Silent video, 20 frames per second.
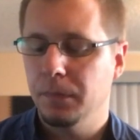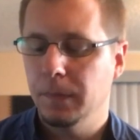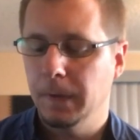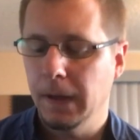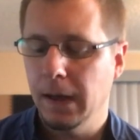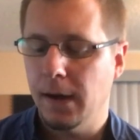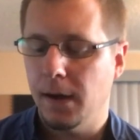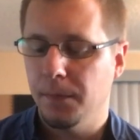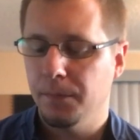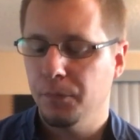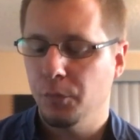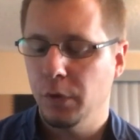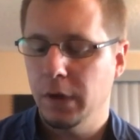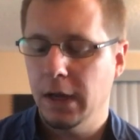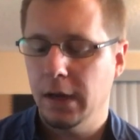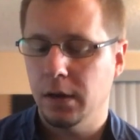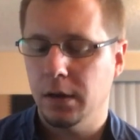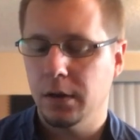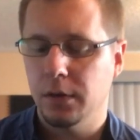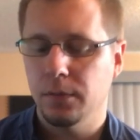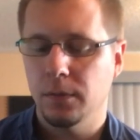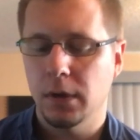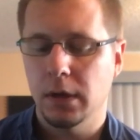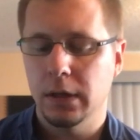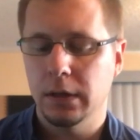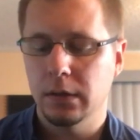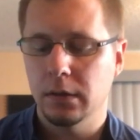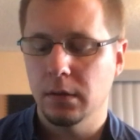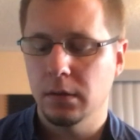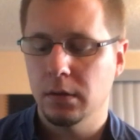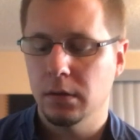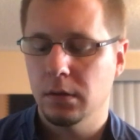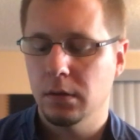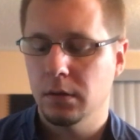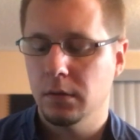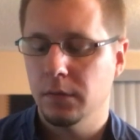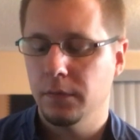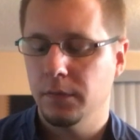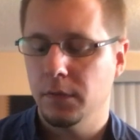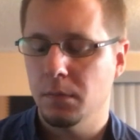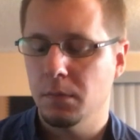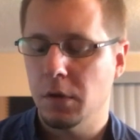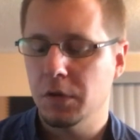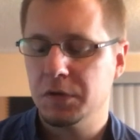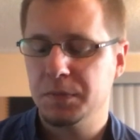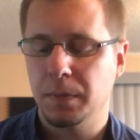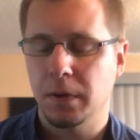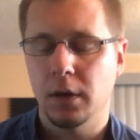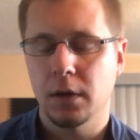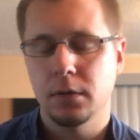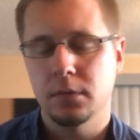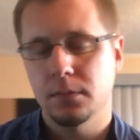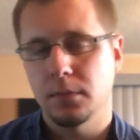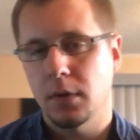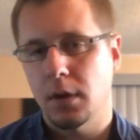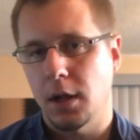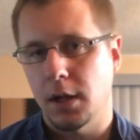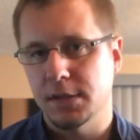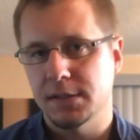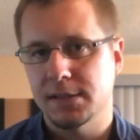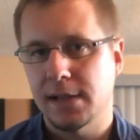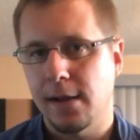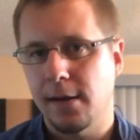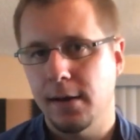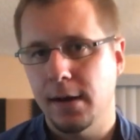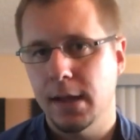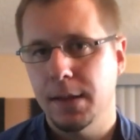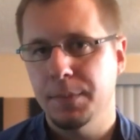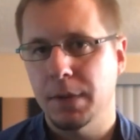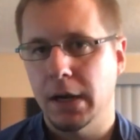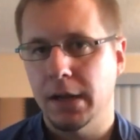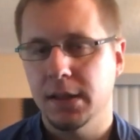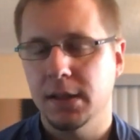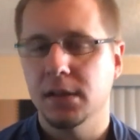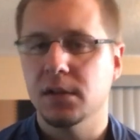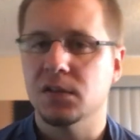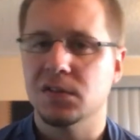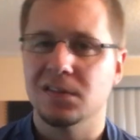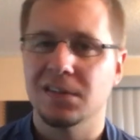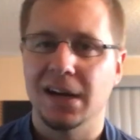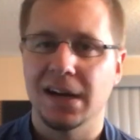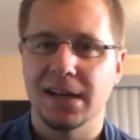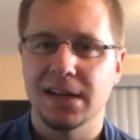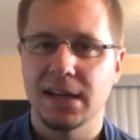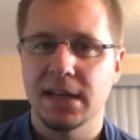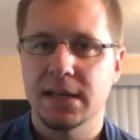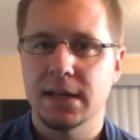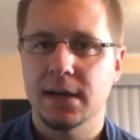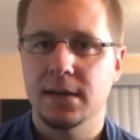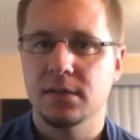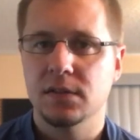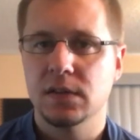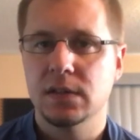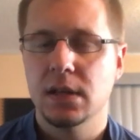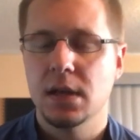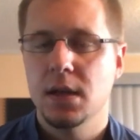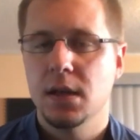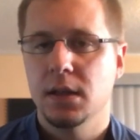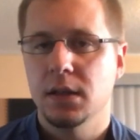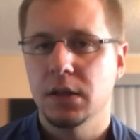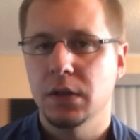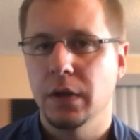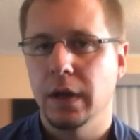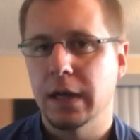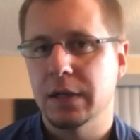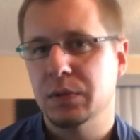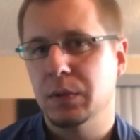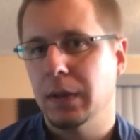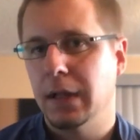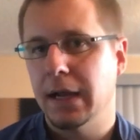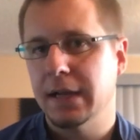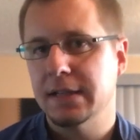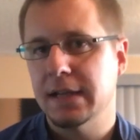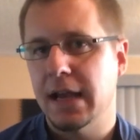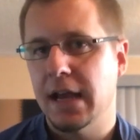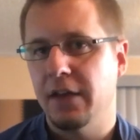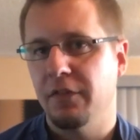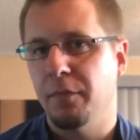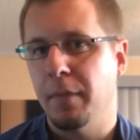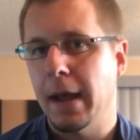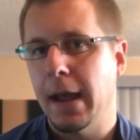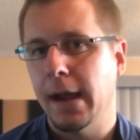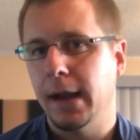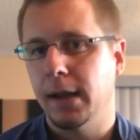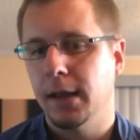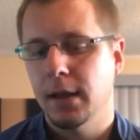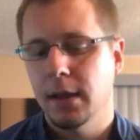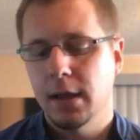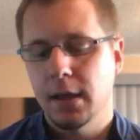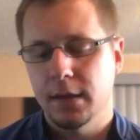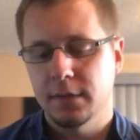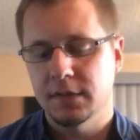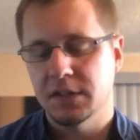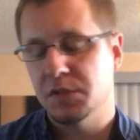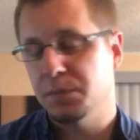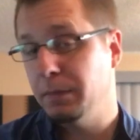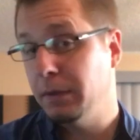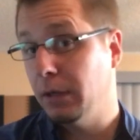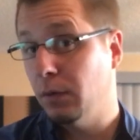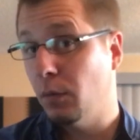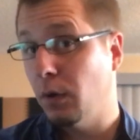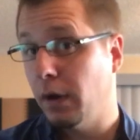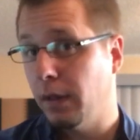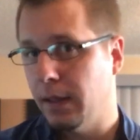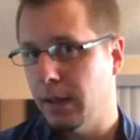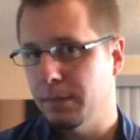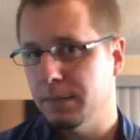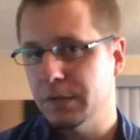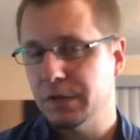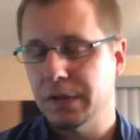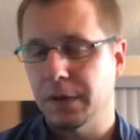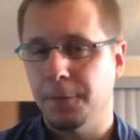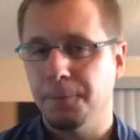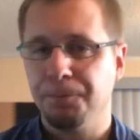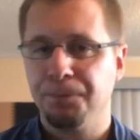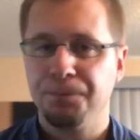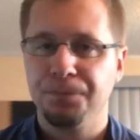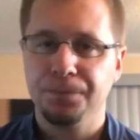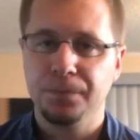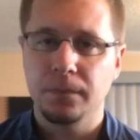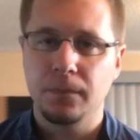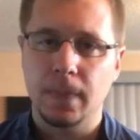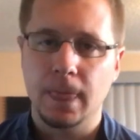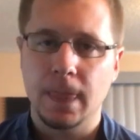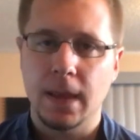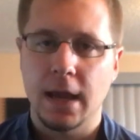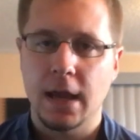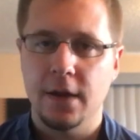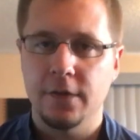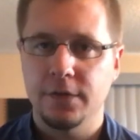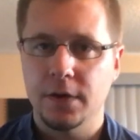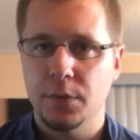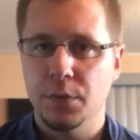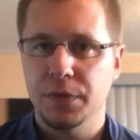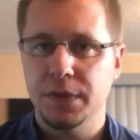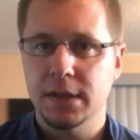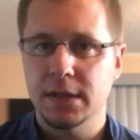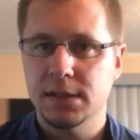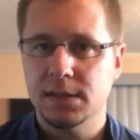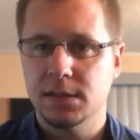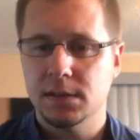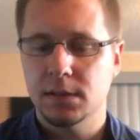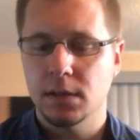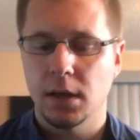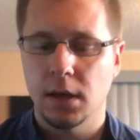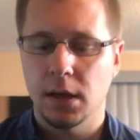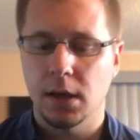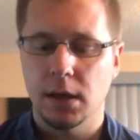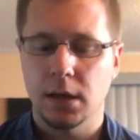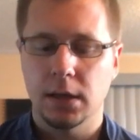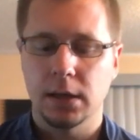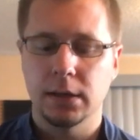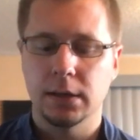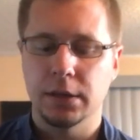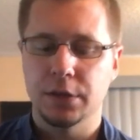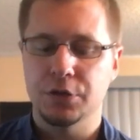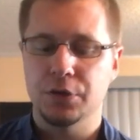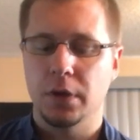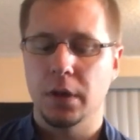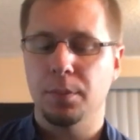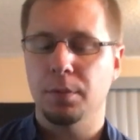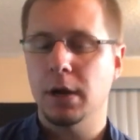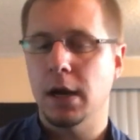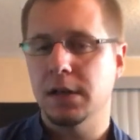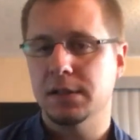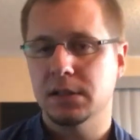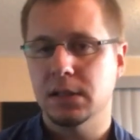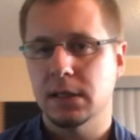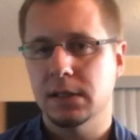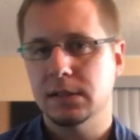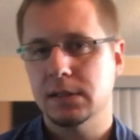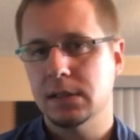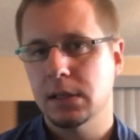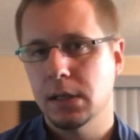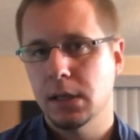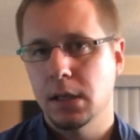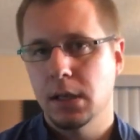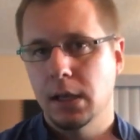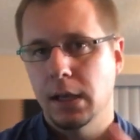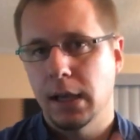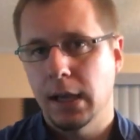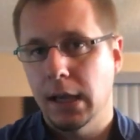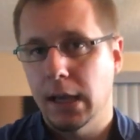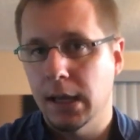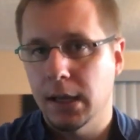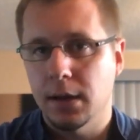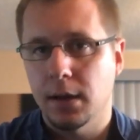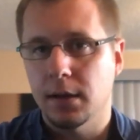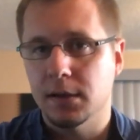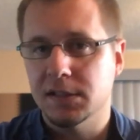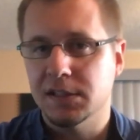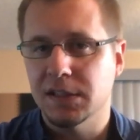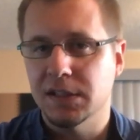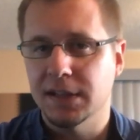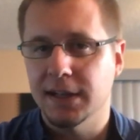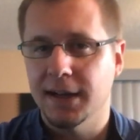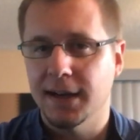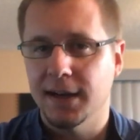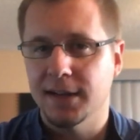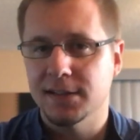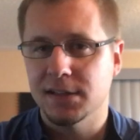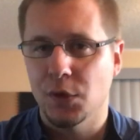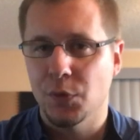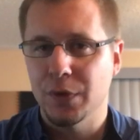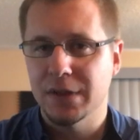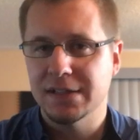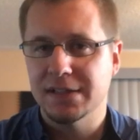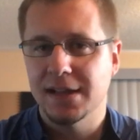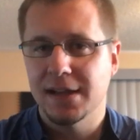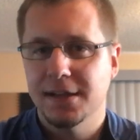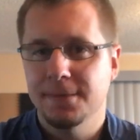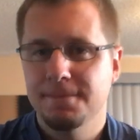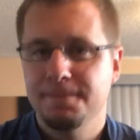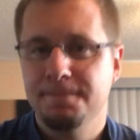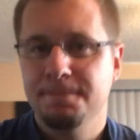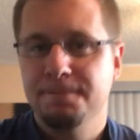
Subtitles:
Yeah, we had a good run for the most part on Saturday, but I think there's a lot of details that you guys would like to have back, and this being one of them. So have fun with this, enjoy the process, and I'll see you guys on Wednesday.